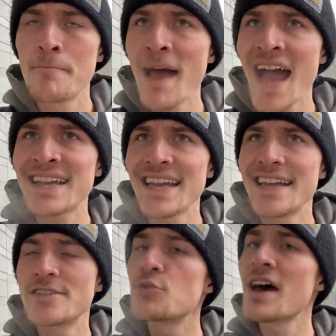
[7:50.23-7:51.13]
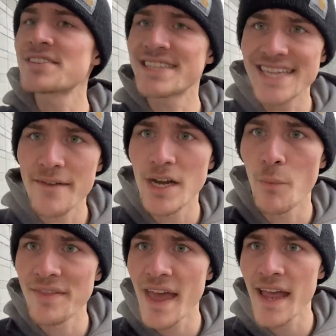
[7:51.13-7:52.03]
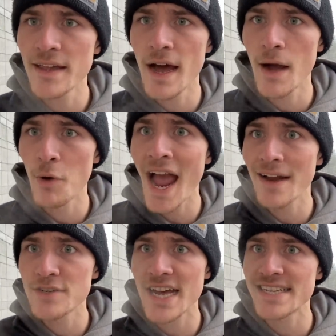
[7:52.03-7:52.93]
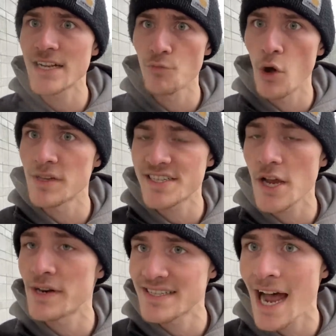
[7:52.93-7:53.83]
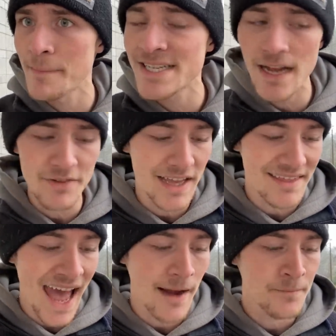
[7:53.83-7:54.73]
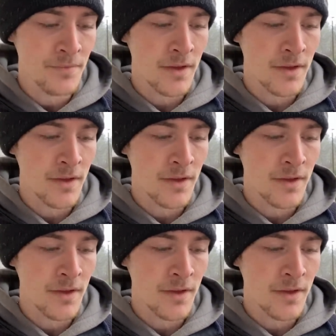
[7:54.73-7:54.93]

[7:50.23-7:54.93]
back in 2007 when they were advertising in Rolling Stone and Time and stuff like that.